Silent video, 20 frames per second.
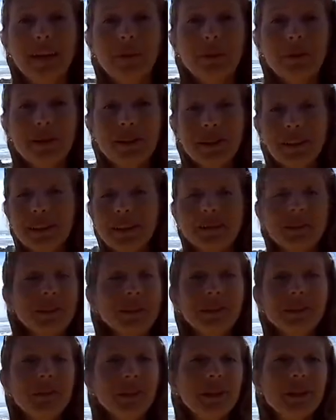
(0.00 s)
we deliver
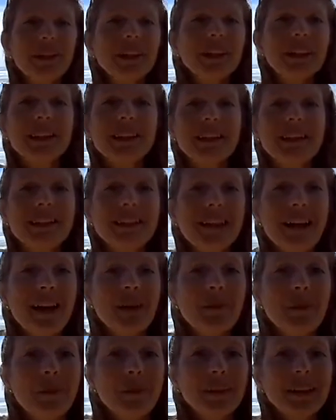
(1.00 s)
you the goods
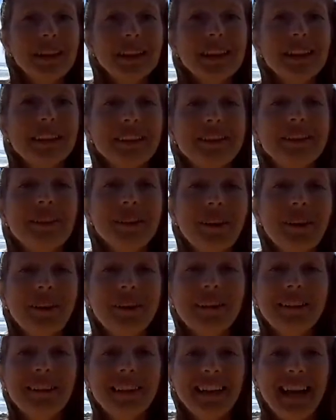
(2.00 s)
but we need to
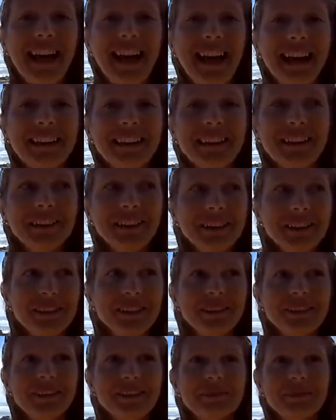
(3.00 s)
know that
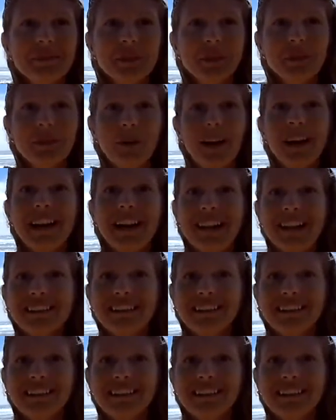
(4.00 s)
you you want it,